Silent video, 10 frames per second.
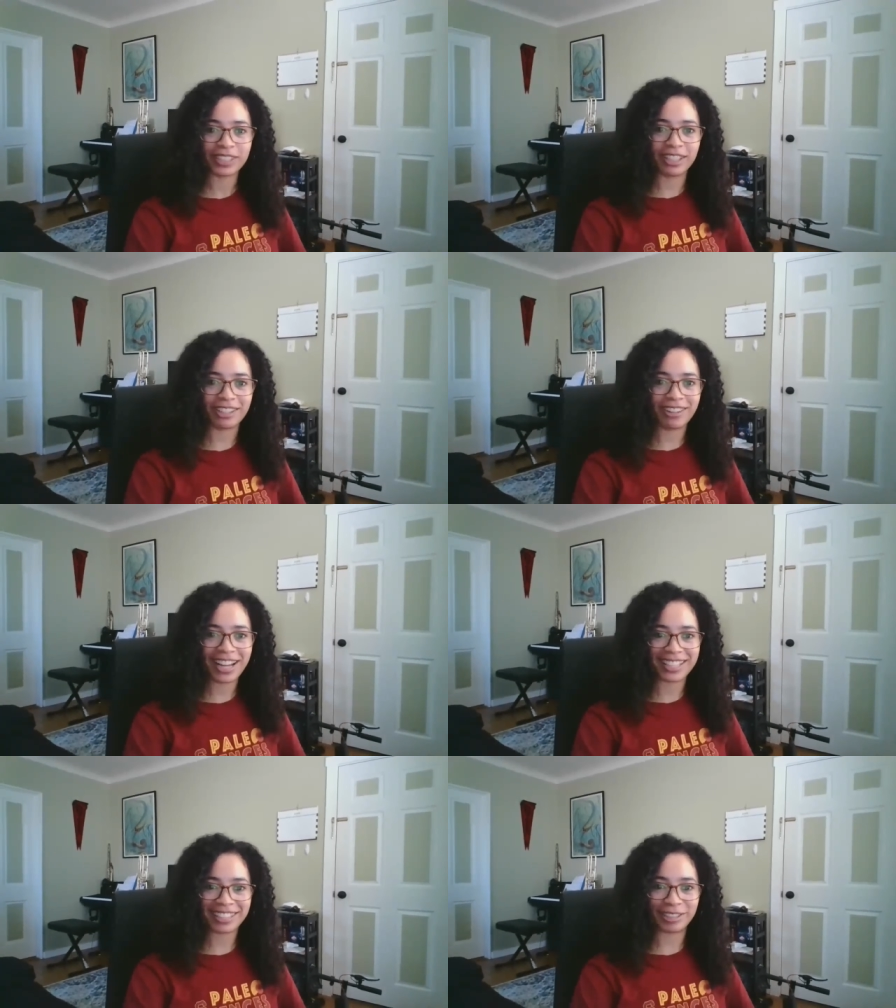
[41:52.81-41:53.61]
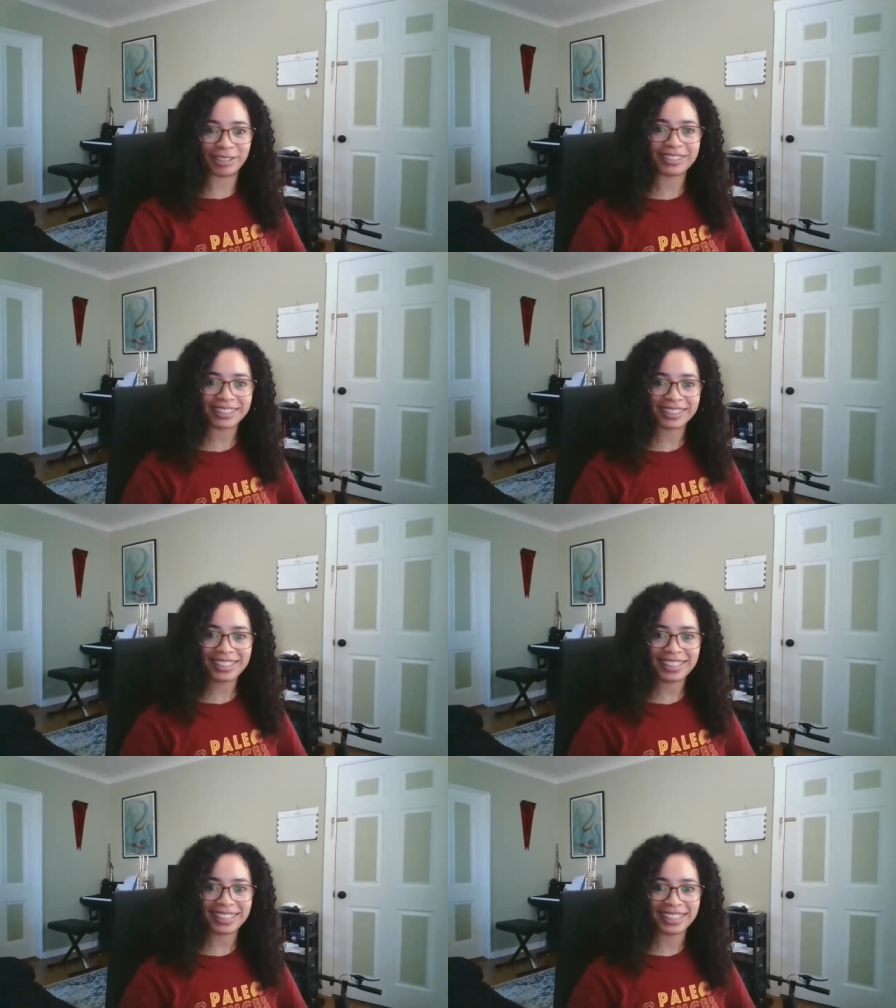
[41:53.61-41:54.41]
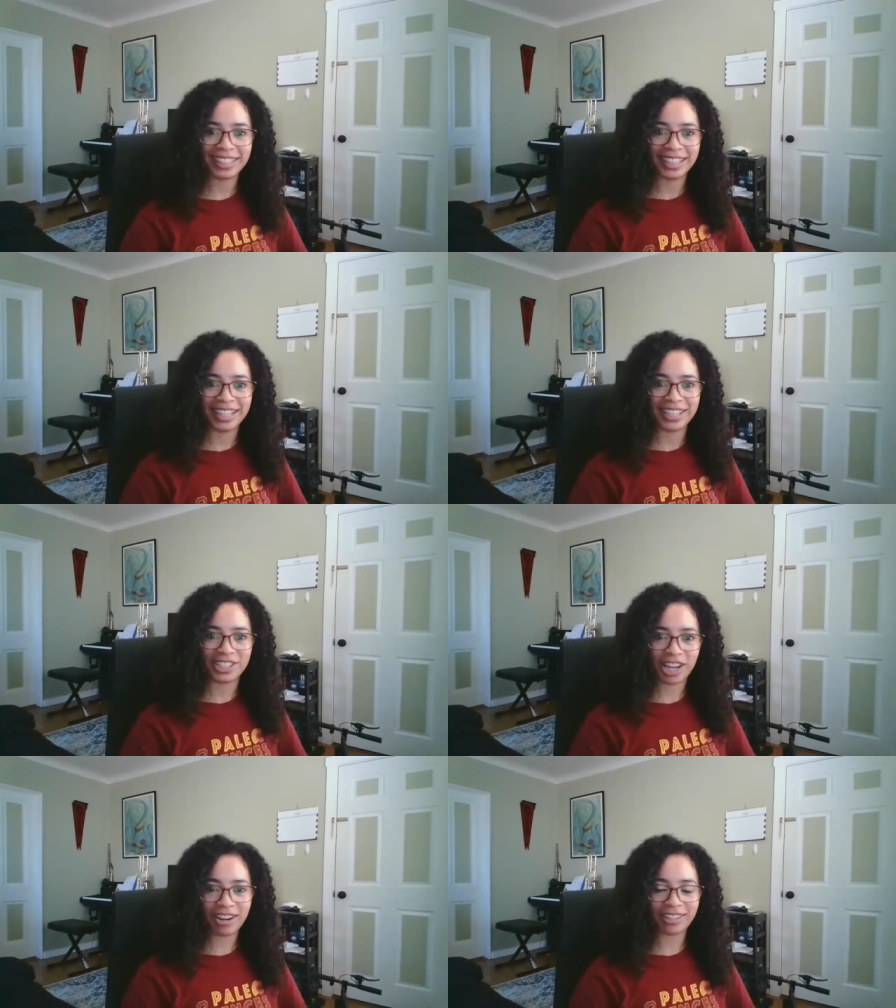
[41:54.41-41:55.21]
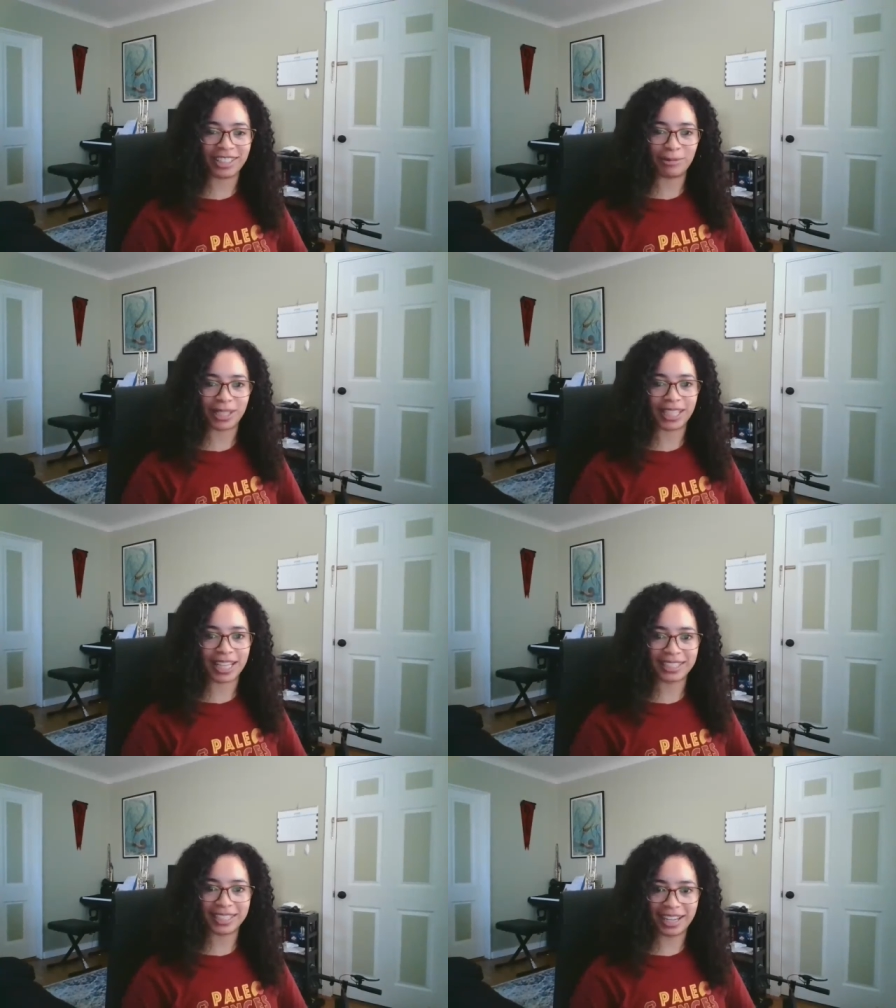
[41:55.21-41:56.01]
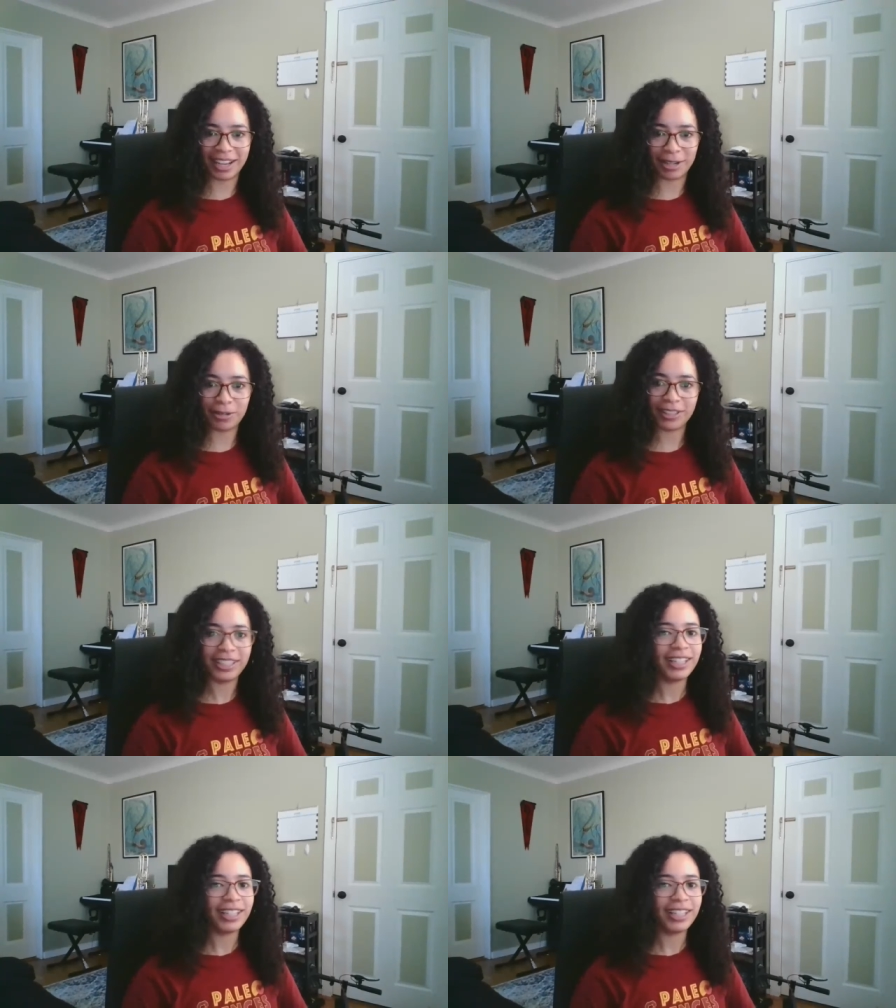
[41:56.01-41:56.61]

All right, so Sheridan would like to know,